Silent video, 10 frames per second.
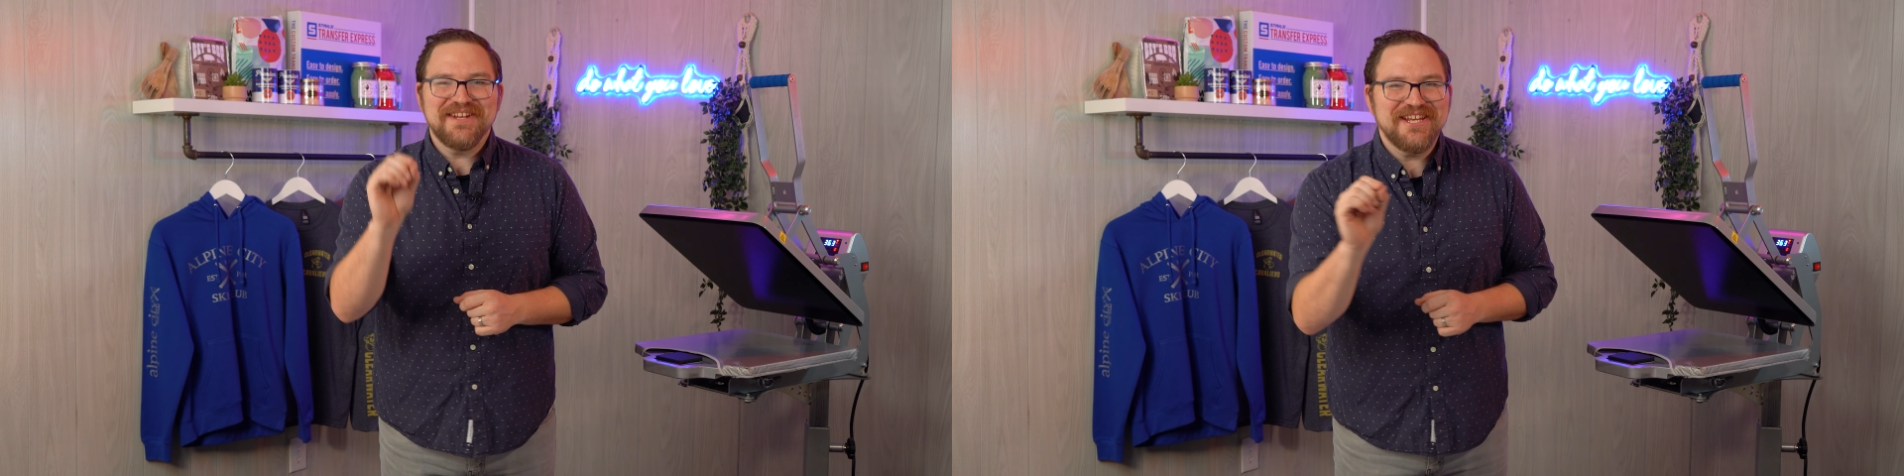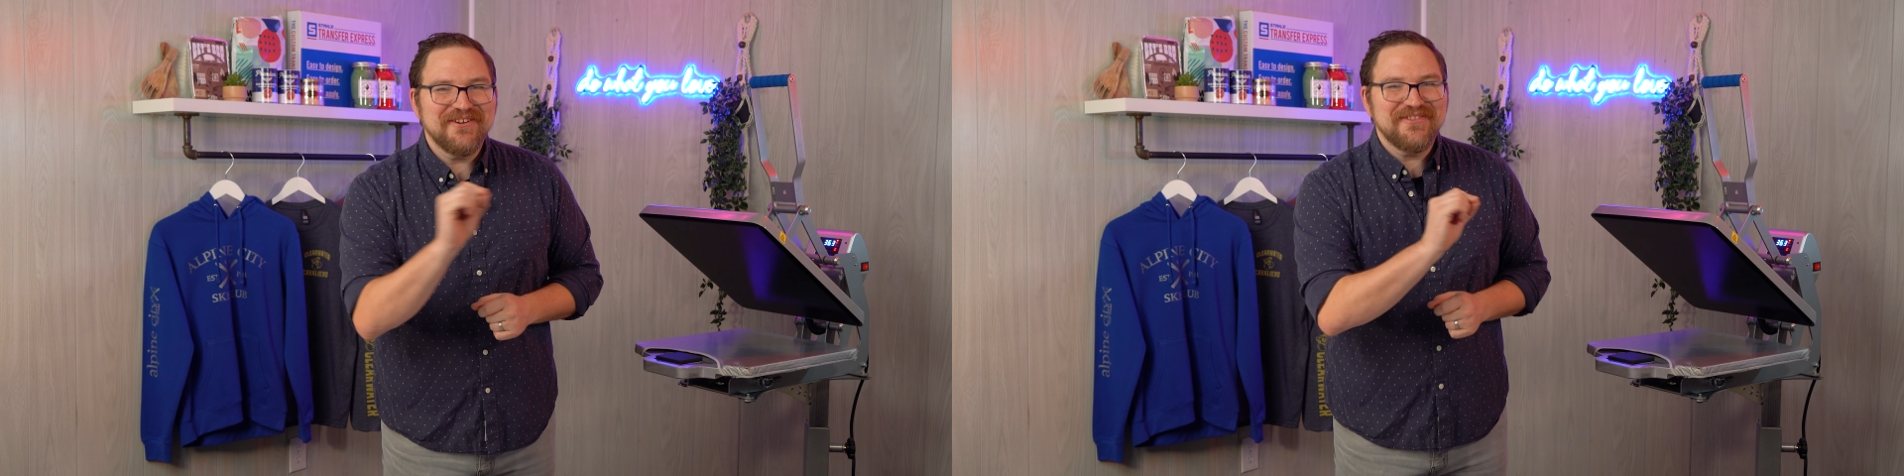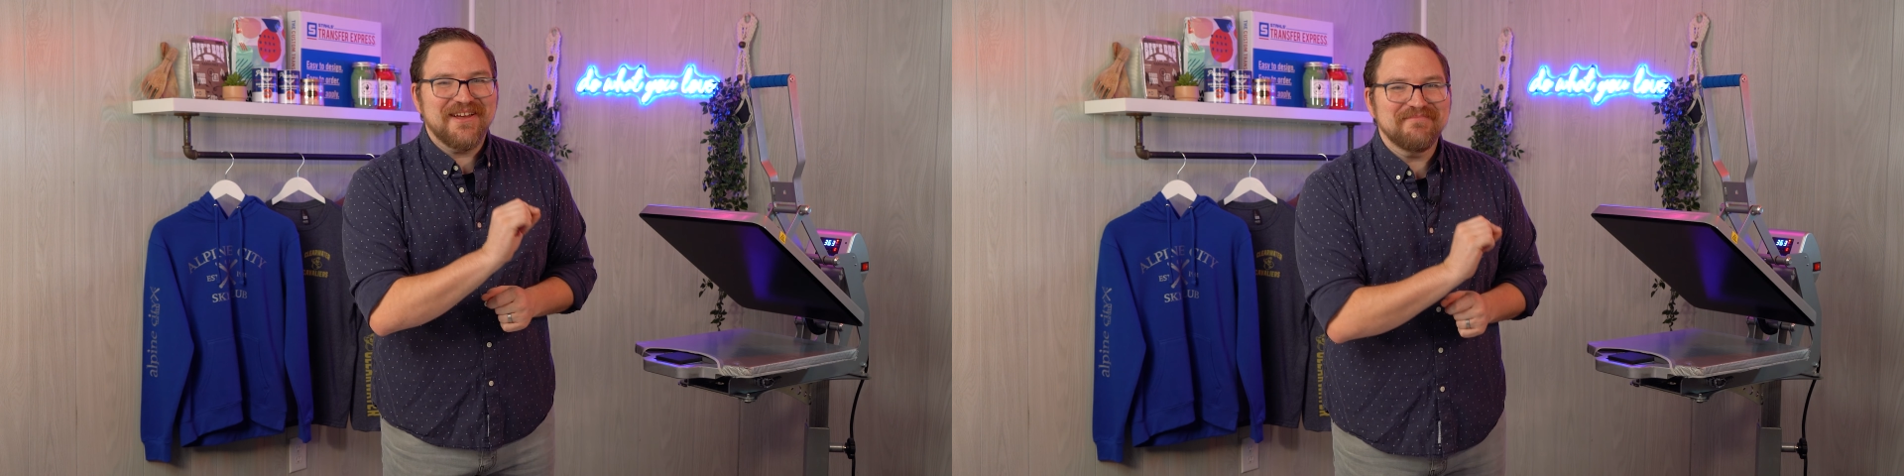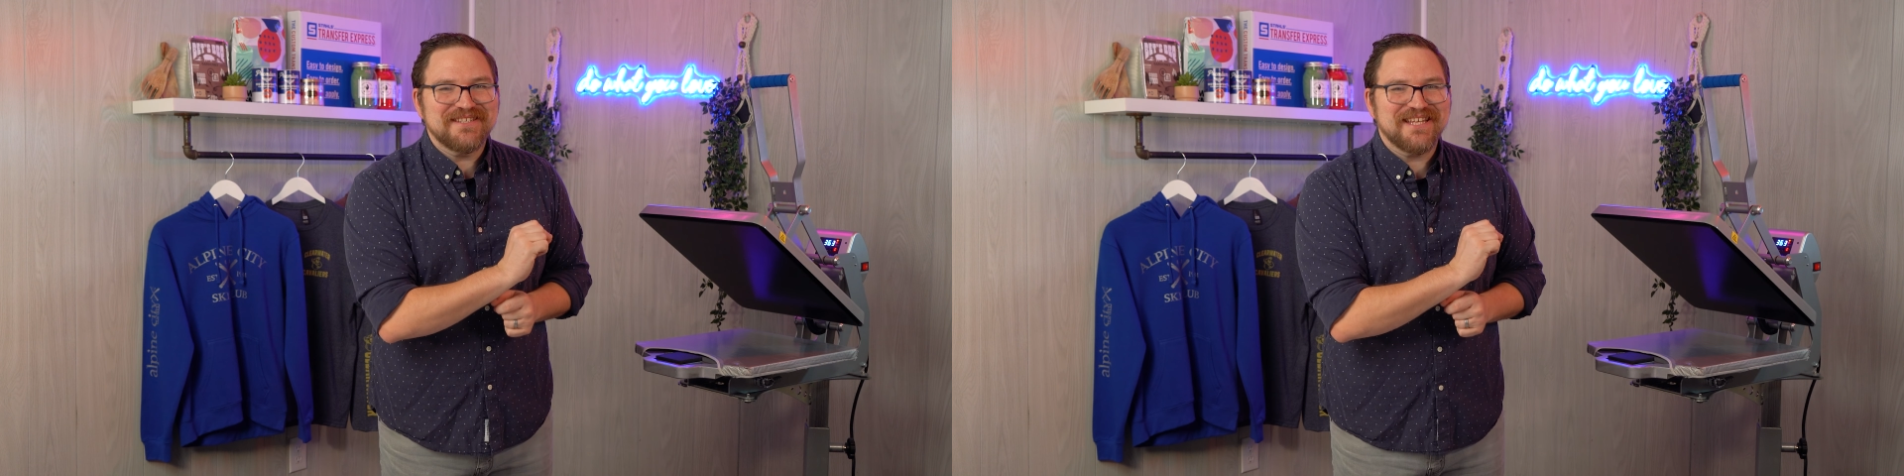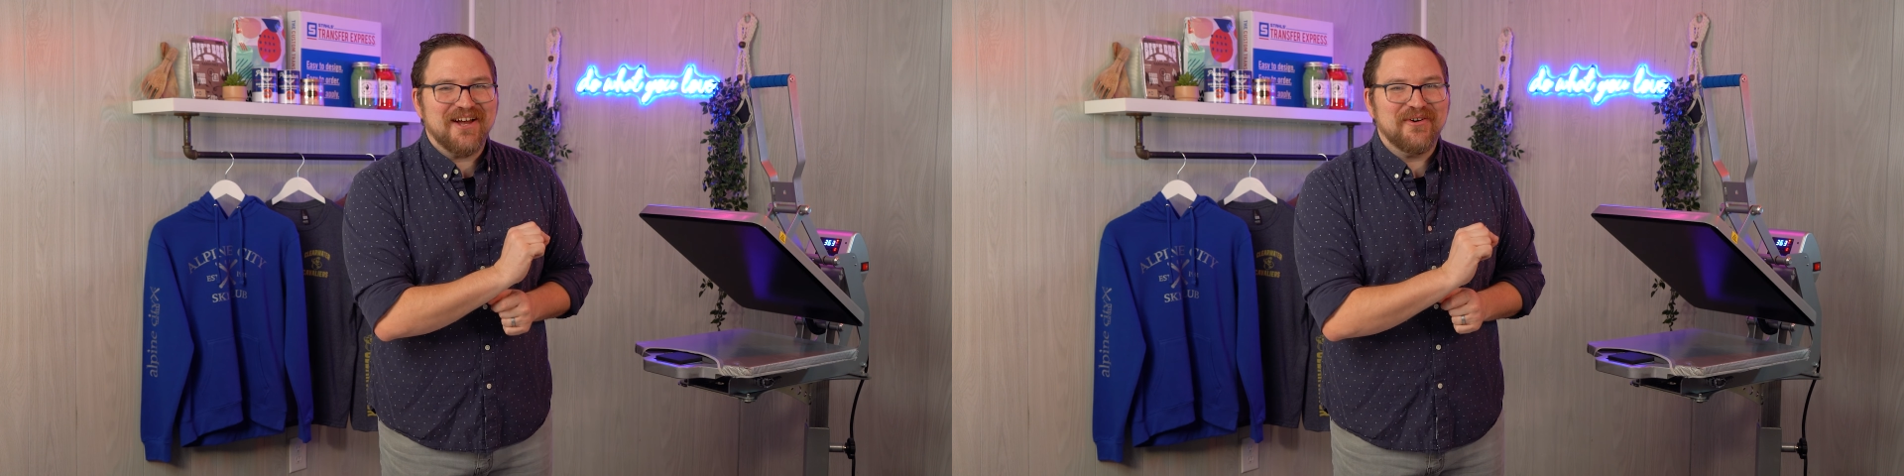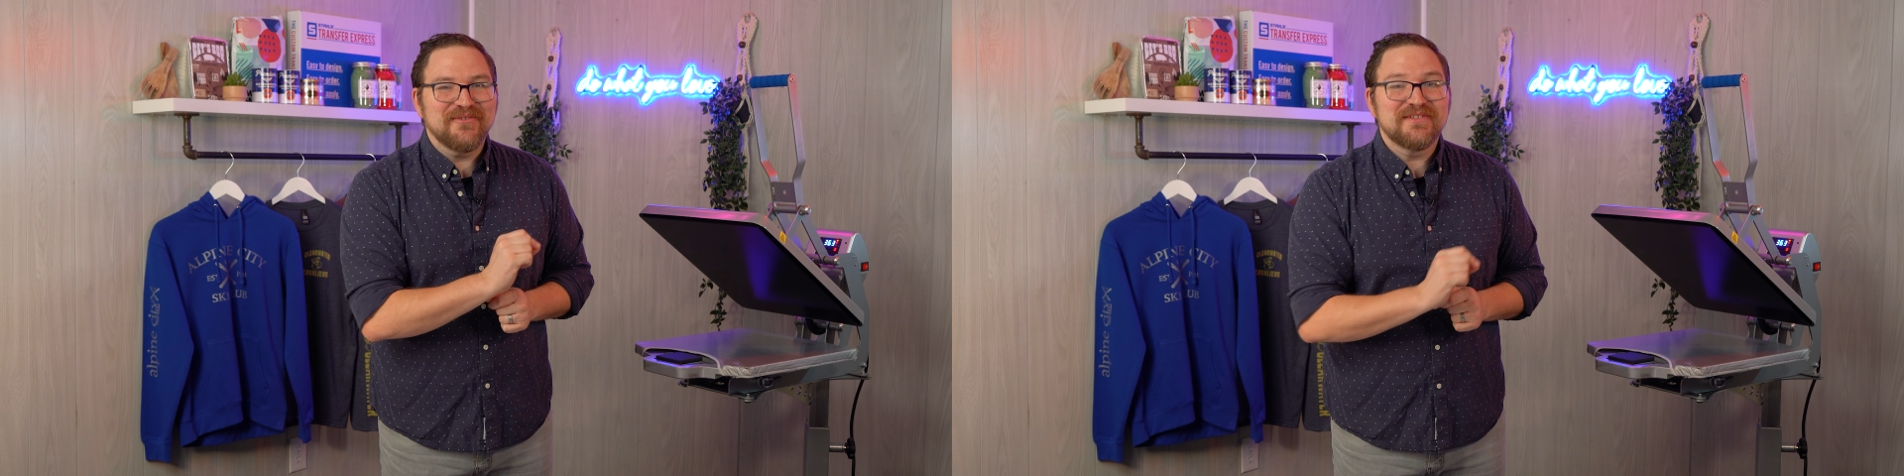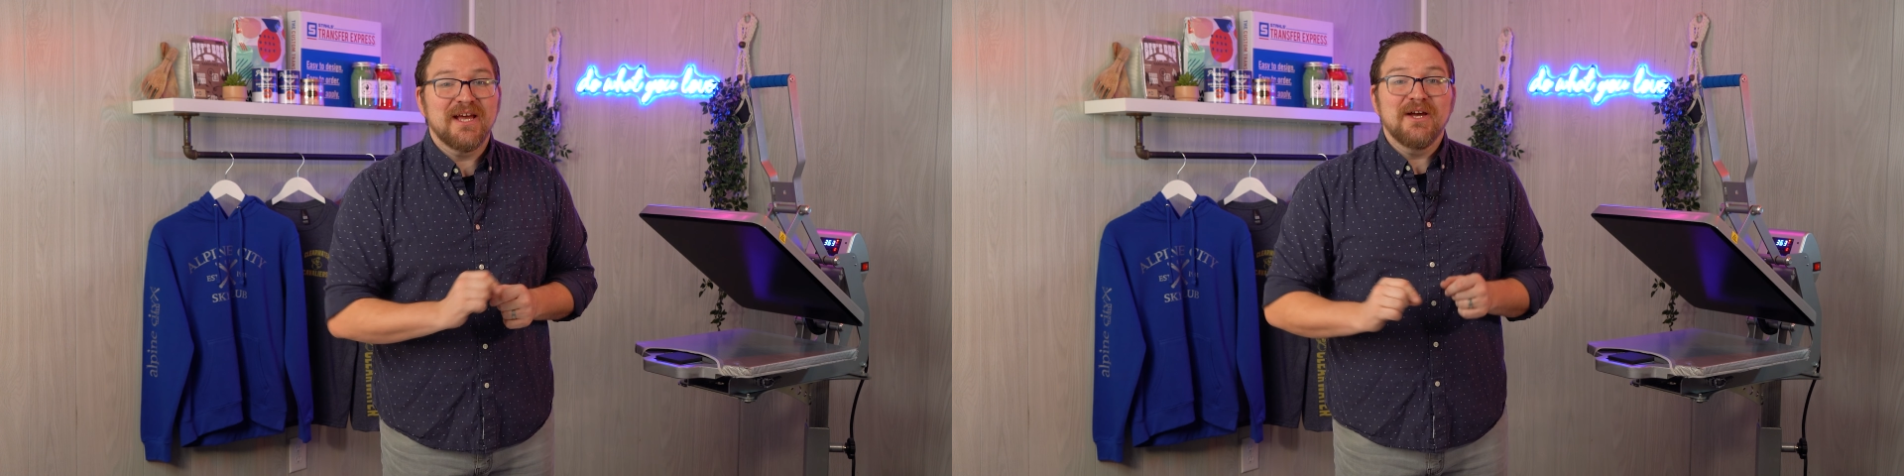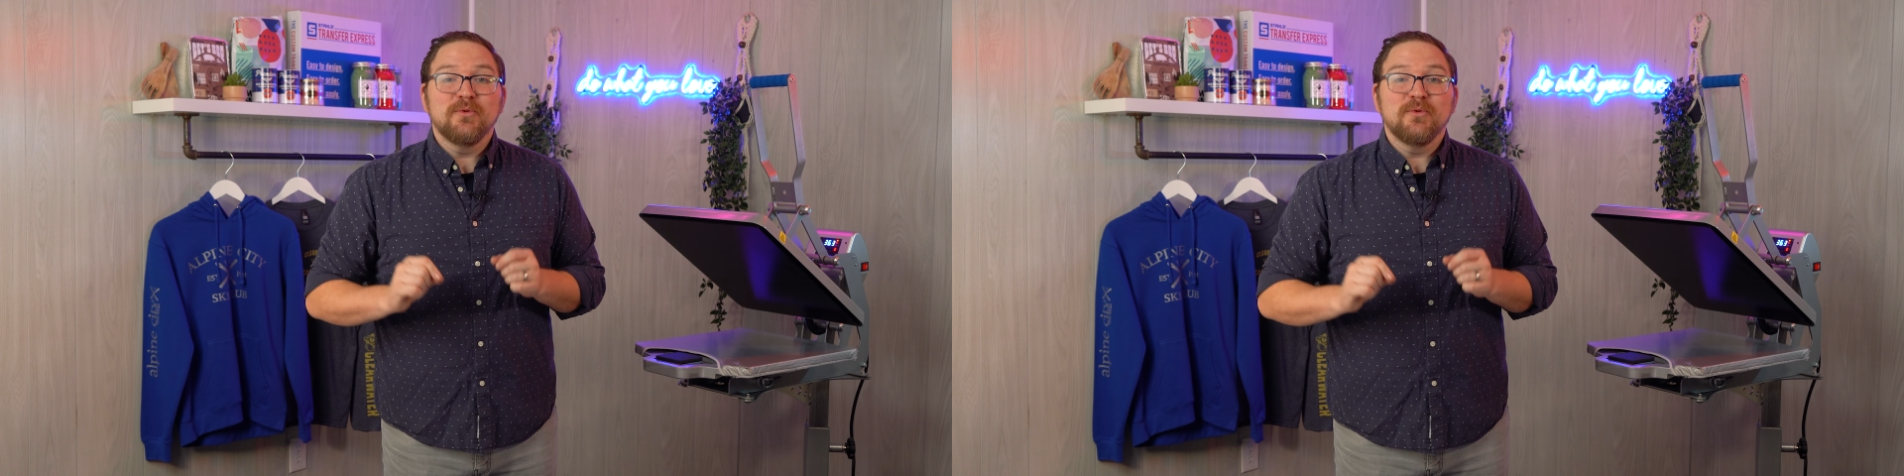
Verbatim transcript: video themselves,